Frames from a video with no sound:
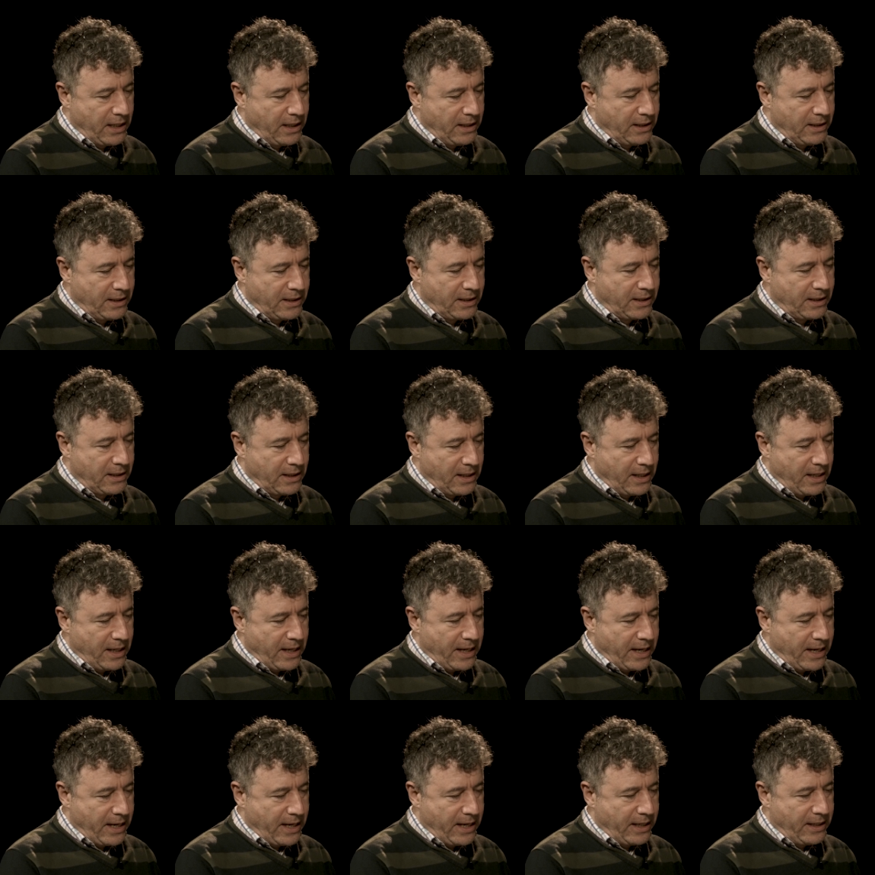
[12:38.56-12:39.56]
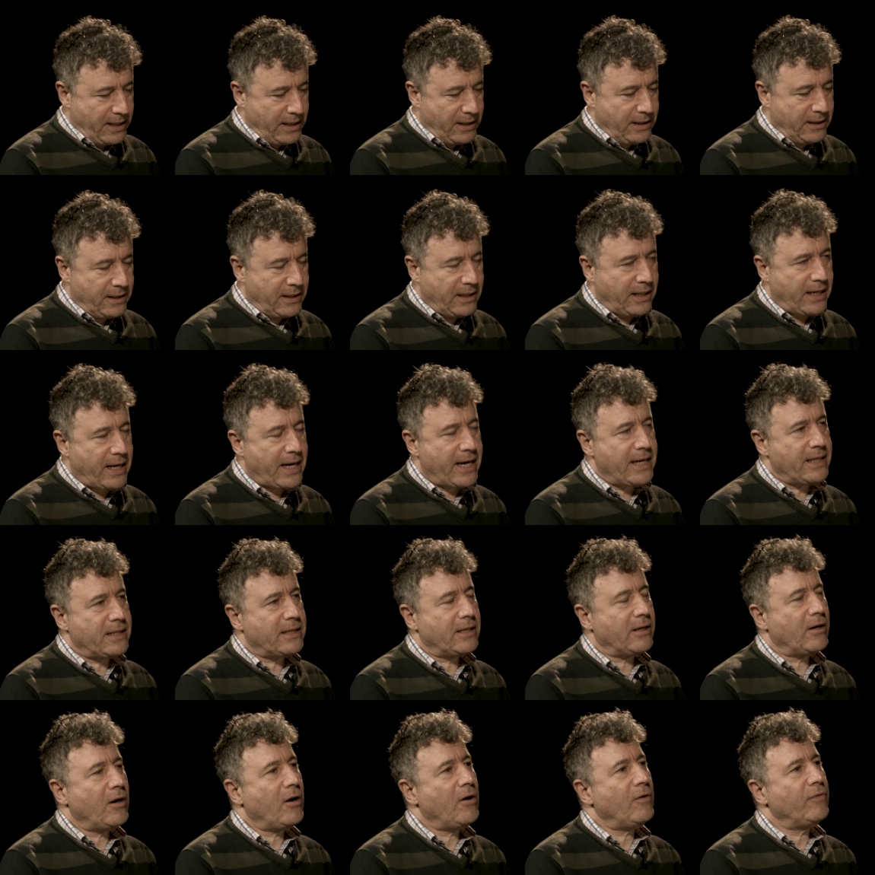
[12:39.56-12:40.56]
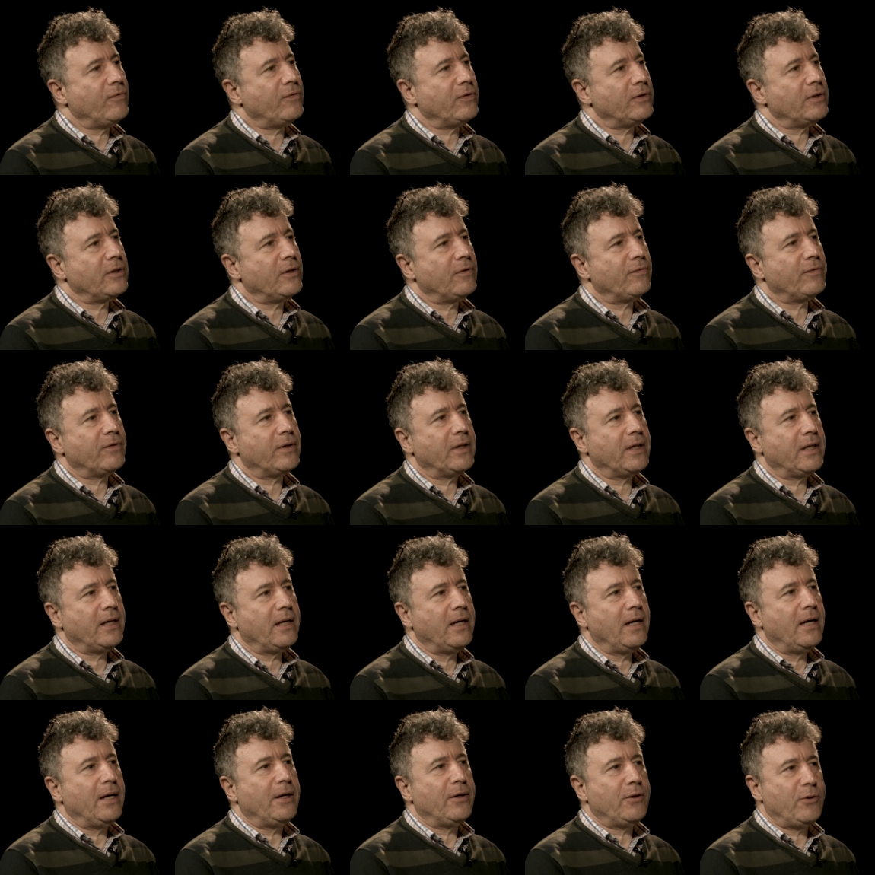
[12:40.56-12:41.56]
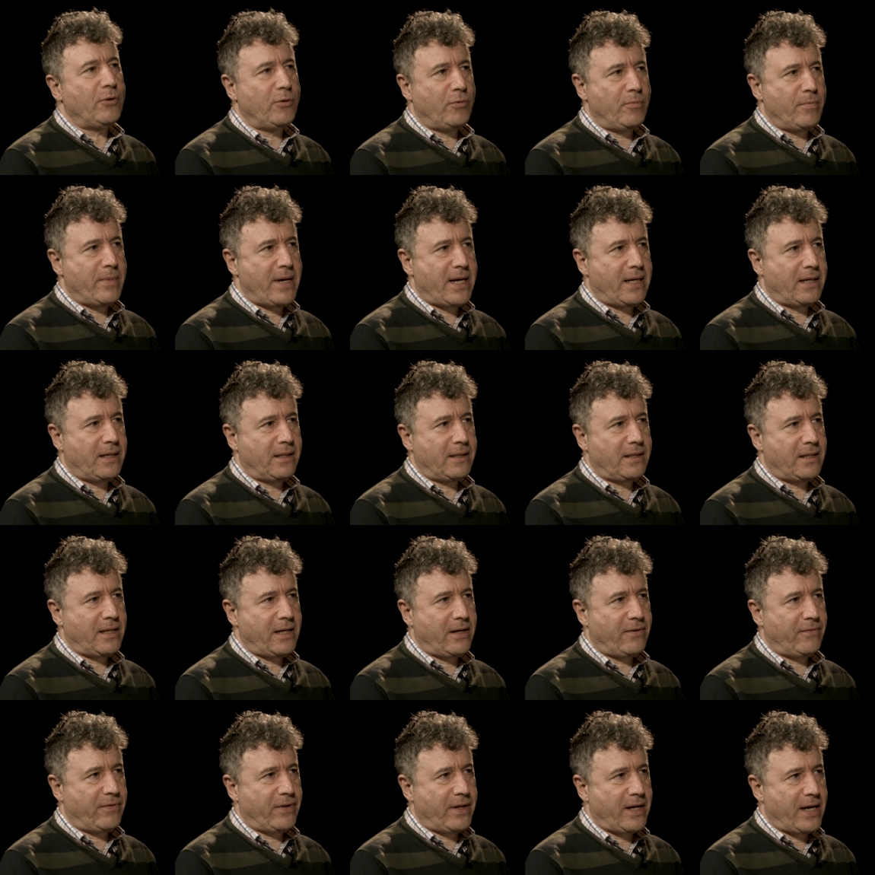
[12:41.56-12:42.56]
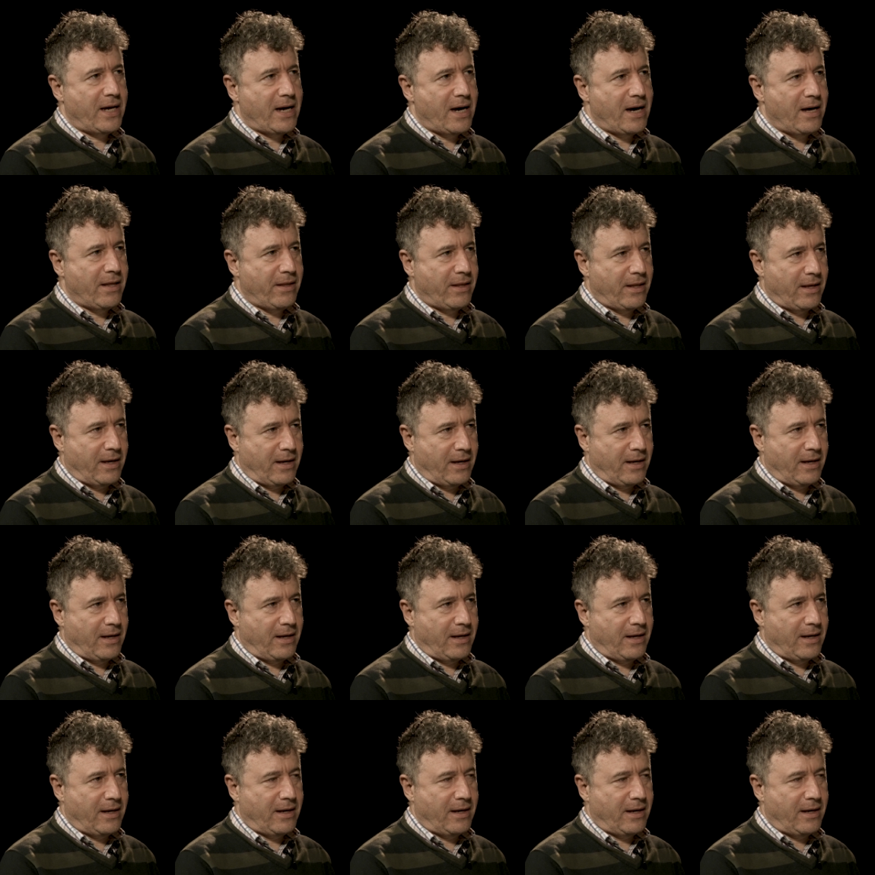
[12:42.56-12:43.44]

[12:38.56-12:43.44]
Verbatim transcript: is an indicator often of the humanity of the other.